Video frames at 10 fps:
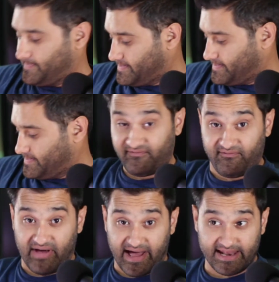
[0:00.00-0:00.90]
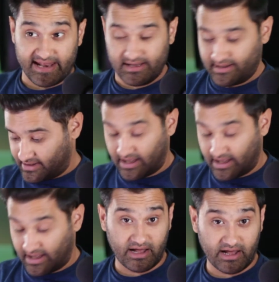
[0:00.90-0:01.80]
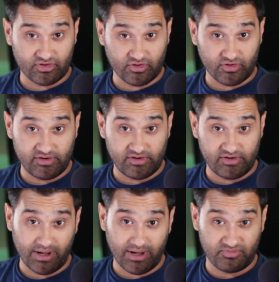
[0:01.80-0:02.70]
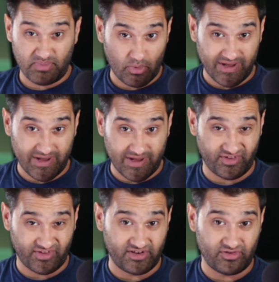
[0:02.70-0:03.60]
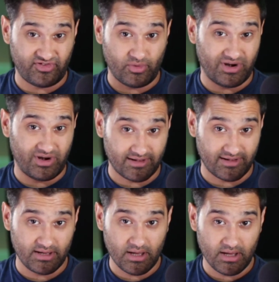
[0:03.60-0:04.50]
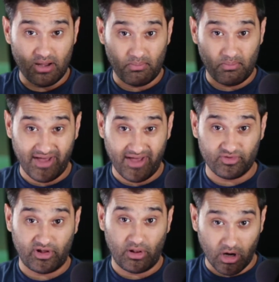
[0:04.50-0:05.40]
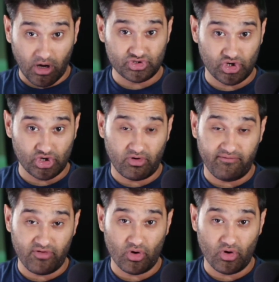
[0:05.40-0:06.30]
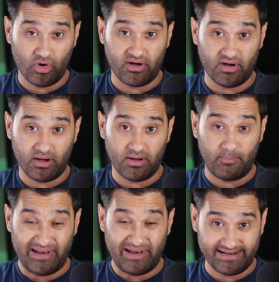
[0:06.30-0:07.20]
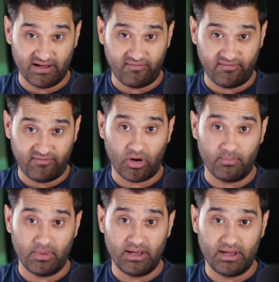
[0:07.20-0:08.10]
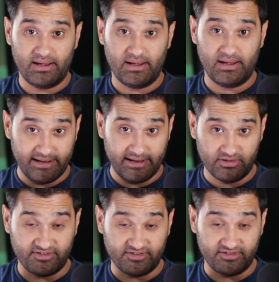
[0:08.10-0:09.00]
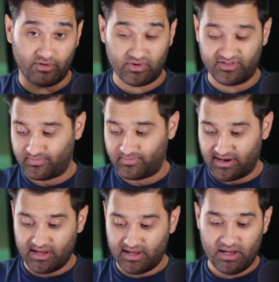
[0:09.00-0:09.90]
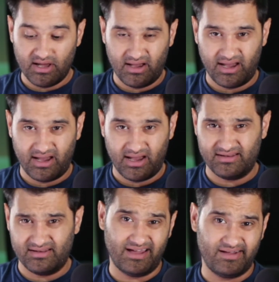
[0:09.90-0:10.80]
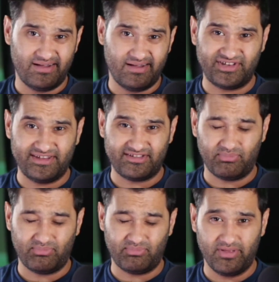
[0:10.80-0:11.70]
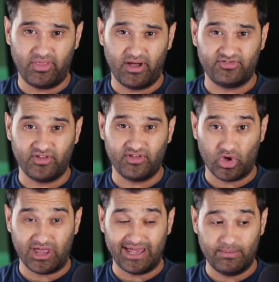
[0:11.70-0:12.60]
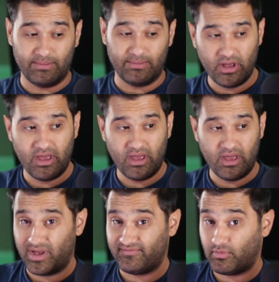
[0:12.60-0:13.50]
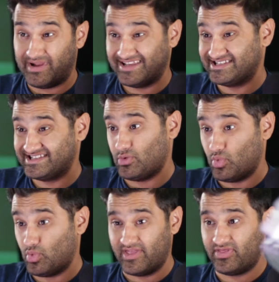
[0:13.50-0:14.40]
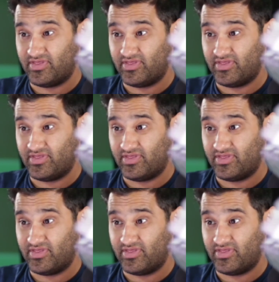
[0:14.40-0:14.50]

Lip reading: fan and that stuff, did really well, so people are interested to see what it's like. But that was a long-term review of a blender from Lidl, the SilverCrest brand, and yeah, just disappointment that it's not working anymore. We have replaced it with